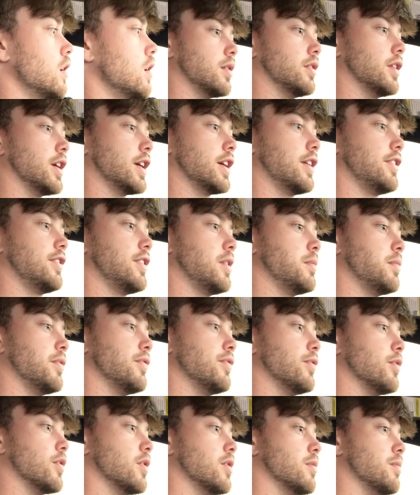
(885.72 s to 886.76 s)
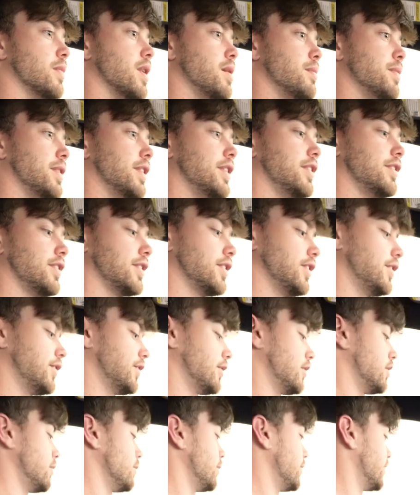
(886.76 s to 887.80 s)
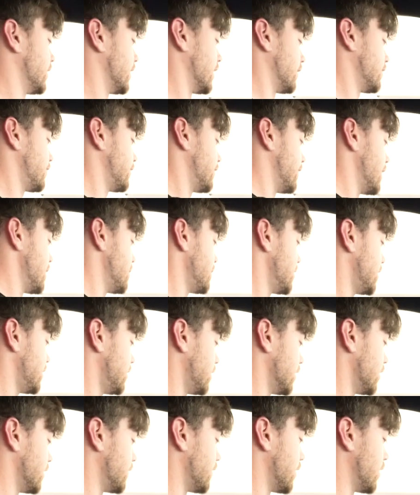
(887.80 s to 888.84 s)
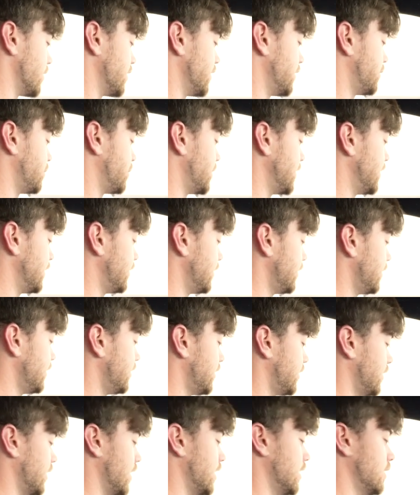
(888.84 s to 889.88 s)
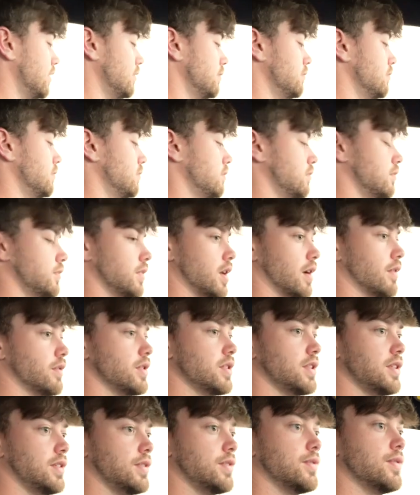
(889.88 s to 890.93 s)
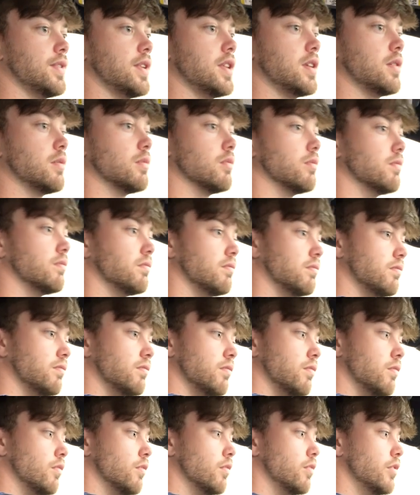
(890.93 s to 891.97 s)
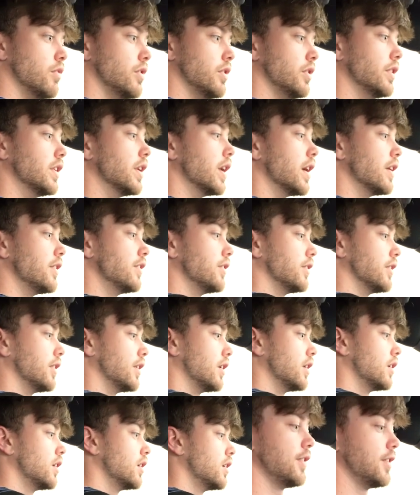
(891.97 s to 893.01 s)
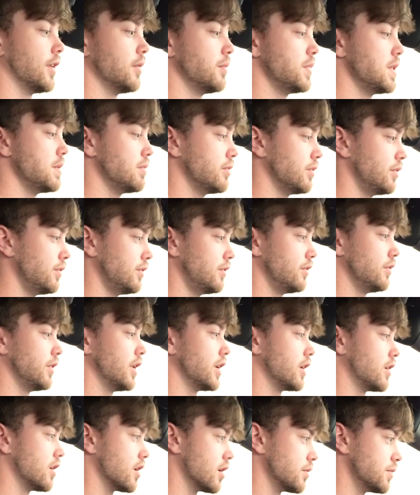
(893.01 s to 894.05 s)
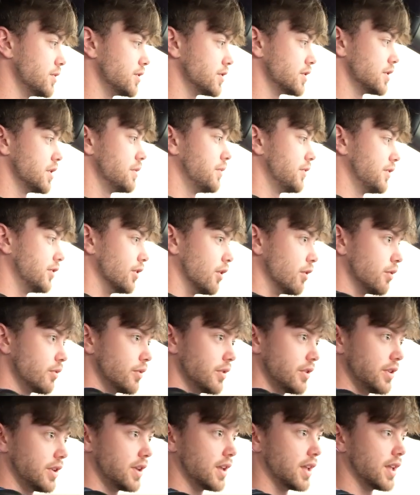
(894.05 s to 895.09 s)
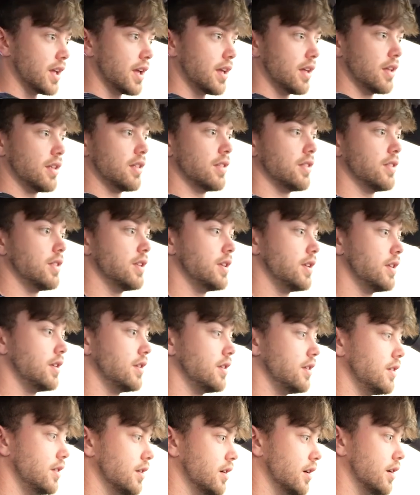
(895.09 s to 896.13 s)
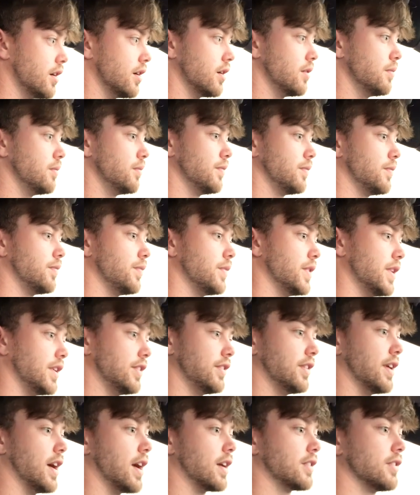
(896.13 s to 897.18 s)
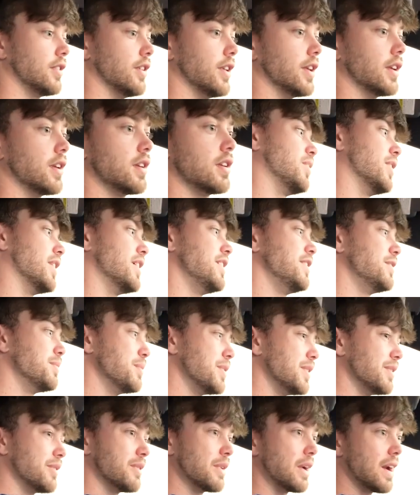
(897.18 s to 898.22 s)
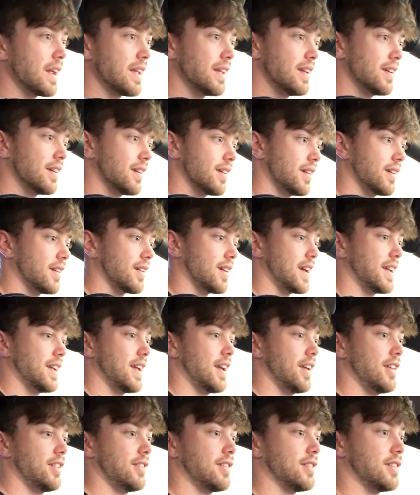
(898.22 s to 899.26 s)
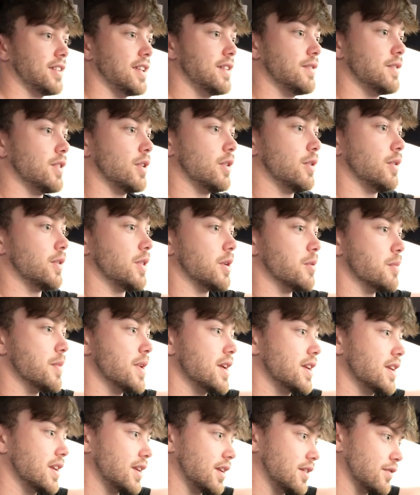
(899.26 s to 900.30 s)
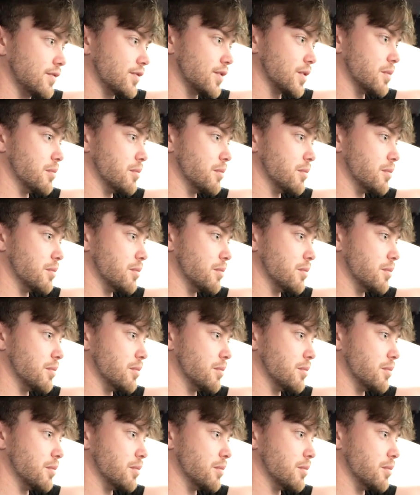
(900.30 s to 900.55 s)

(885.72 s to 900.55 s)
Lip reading: like I said before, my biggest concern was like fitment of all these pieces, and everything's fitting really nicely. Some people who do like carbon trims don't really get the exact like placement right, I guess. Even though they're making it for